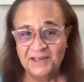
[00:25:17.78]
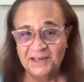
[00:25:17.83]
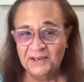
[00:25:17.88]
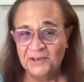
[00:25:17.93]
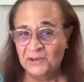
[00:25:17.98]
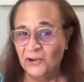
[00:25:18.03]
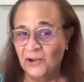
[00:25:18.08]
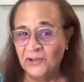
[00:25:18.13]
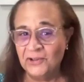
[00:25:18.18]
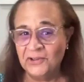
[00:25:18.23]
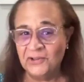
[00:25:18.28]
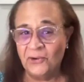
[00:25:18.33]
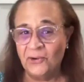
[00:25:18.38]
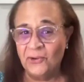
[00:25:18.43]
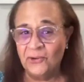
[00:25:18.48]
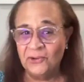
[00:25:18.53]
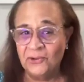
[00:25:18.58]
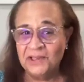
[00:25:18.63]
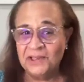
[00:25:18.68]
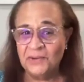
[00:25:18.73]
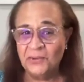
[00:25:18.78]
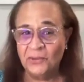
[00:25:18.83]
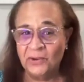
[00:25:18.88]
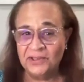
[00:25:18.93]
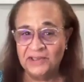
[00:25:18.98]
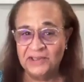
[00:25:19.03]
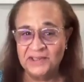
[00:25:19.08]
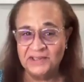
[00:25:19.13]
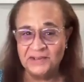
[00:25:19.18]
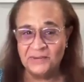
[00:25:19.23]
not only
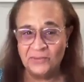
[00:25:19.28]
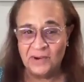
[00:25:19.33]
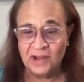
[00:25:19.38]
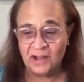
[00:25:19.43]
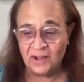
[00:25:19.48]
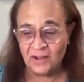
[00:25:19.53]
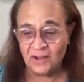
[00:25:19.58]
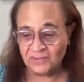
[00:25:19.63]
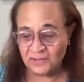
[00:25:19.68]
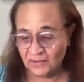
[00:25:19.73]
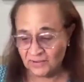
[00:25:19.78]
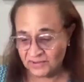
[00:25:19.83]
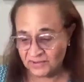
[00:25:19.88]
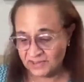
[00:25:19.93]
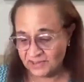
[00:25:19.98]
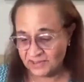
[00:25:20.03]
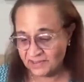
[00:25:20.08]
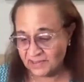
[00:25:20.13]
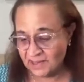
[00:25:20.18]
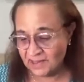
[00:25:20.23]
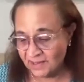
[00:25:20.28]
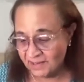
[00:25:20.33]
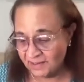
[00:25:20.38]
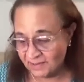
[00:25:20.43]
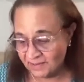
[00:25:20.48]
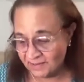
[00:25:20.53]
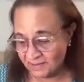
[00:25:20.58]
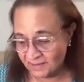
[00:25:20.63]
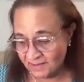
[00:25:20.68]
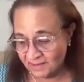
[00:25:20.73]
what is around our
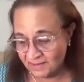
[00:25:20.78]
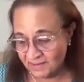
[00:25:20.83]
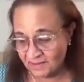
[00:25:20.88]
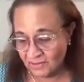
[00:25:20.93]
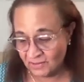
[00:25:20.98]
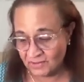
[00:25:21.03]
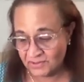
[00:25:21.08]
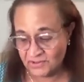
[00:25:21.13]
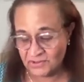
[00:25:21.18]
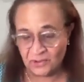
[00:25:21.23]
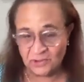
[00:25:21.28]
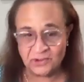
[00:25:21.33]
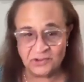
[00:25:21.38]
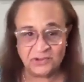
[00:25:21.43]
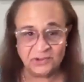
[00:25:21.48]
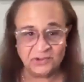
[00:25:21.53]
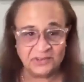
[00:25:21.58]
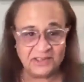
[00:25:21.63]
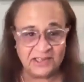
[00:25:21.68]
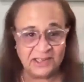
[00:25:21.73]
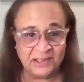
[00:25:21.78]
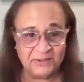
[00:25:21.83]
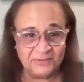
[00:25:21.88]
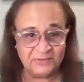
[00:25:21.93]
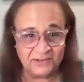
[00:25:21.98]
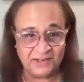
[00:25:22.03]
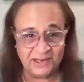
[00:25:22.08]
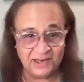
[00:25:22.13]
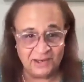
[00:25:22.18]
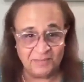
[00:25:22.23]
society and our social
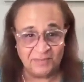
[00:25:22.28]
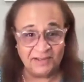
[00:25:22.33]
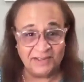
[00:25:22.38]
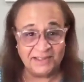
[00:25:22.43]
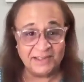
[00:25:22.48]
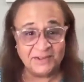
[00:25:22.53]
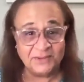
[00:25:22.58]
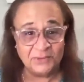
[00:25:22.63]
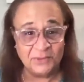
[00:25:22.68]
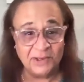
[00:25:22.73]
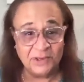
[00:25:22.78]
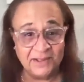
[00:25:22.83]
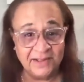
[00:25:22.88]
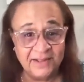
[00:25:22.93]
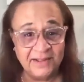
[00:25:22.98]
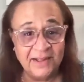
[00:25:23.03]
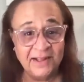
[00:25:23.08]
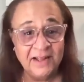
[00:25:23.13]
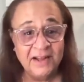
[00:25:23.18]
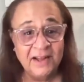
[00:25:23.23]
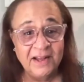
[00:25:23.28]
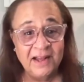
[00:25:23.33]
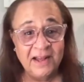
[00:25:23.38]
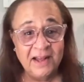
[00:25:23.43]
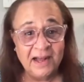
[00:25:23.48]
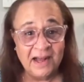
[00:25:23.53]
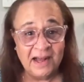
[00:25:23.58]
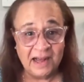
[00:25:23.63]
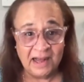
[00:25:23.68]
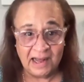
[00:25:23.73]
self-care, but as well
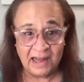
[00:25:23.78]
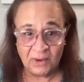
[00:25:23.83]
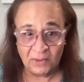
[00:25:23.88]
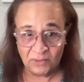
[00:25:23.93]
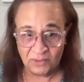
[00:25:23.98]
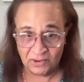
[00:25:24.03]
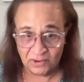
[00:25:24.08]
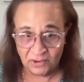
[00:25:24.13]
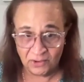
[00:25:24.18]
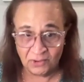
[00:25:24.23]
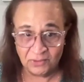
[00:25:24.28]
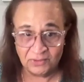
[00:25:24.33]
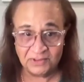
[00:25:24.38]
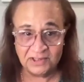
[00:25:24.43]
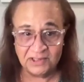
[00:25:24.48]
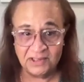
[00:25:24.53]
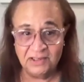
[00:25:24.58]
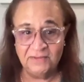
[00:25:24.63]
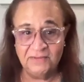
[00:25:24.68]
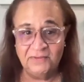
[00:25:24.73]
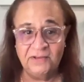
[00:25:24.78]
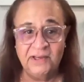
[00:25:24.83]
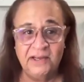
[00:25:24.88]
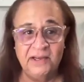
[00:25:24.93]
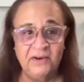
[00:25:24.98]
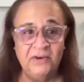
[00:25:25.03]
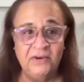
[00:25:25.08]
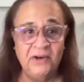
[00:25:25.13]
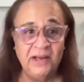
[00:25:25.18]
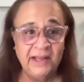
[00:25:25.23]
our own
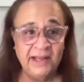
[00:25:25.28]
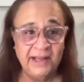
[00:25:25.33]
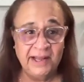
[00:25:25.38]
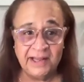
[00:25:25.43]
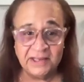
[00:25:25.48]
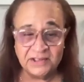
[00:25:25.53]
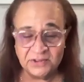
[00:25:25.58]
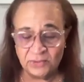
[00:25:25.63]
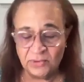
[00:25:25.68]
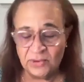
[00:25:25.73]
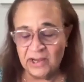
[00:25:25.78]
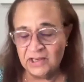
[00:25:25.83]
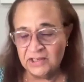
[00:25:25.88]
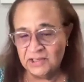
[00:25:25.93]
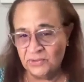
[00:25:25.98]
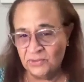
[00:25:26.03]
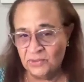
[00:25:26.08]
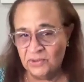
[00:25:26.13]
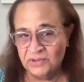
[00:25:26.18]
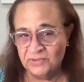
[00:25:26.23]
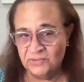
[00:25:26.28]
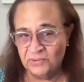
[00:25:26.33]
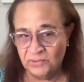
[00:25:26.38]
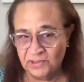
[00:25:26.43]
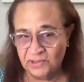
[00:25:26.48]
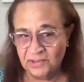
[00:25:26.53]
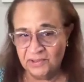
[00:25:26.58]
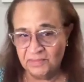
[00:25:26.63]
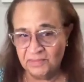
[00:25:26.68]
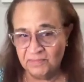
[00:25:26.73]
self-care, as Raji was
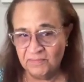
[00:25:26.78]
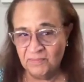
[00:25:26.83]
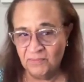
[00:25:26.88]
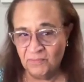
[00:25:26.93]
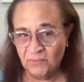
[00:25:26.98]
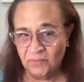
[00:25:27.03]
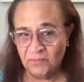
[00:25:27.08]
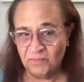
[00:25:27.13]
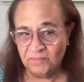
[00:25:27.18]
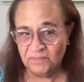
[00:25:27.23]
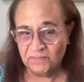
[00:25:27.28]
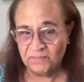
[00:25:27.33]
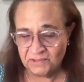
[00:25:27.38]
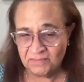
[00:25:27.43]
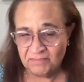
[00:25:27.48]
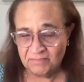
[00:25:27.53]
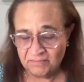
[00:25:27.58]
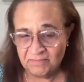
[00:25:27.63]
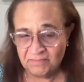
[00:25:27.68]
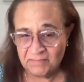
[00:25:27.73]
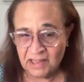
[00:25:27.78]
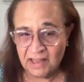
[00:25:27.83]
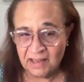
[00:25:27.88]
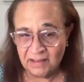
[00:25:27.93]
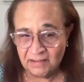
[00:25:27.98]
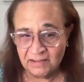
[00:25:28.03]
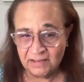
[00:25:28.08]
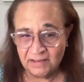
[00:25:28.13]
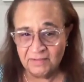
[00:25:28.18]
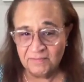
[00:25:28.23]
really
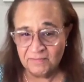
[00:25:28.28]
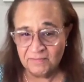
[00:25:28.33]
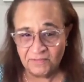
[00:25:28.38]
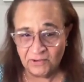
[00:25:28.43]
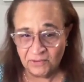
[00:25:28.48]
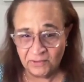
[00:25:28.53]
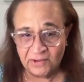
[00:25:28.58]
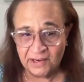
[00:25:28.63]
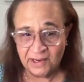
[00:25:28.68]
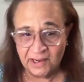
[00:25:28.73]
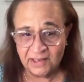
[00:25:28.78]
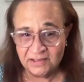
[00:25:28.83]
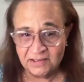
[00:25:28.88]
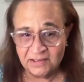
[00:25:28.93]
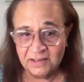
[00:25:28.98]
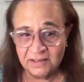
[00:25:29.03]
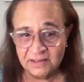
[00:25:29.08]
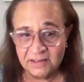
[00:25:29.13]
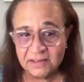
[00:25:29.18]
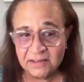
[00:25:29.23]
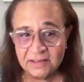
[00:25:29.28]
hailing very nicely.